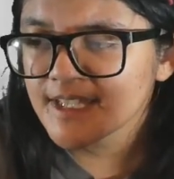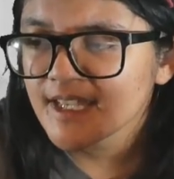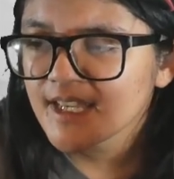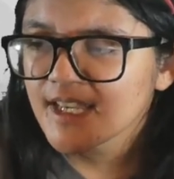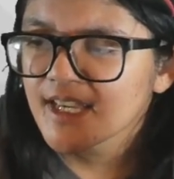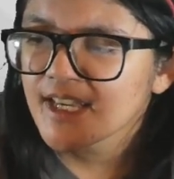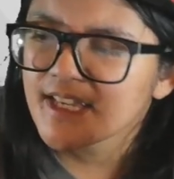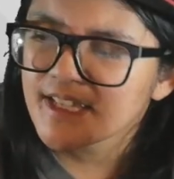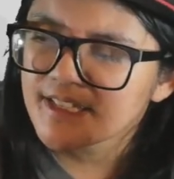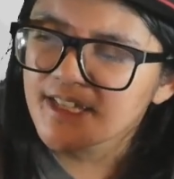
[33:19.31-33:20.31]
And
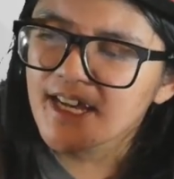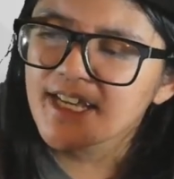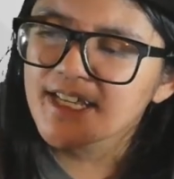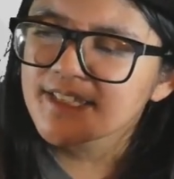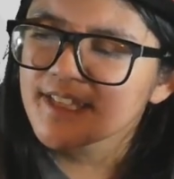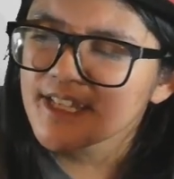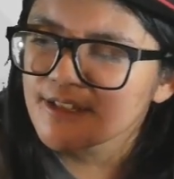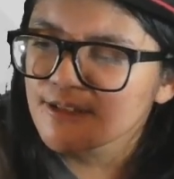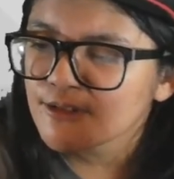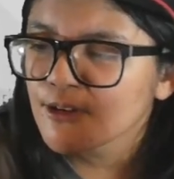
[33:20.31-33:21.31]
guys, thank you so
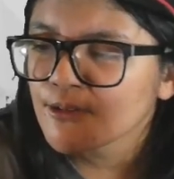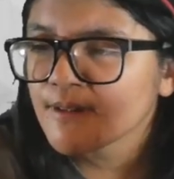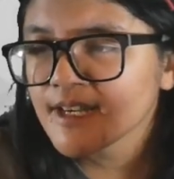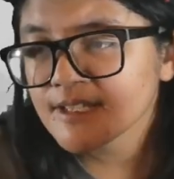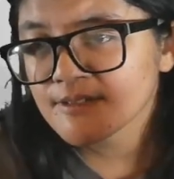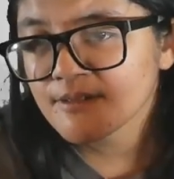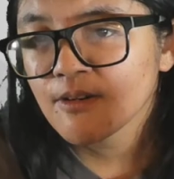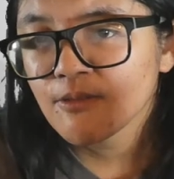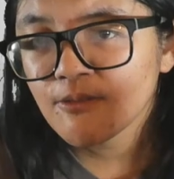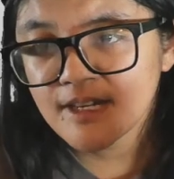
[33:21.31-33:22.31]
much
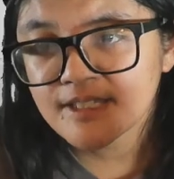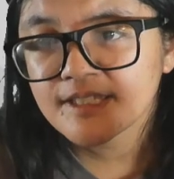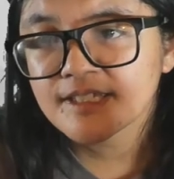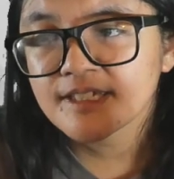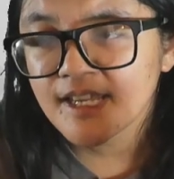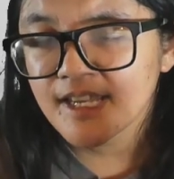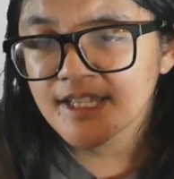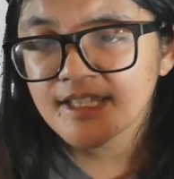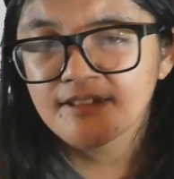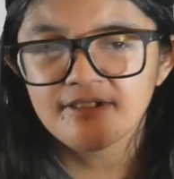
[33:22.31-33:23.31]
once again,
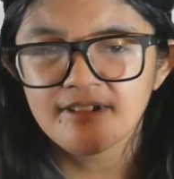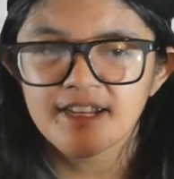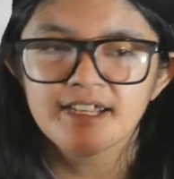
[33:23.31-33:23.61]
right?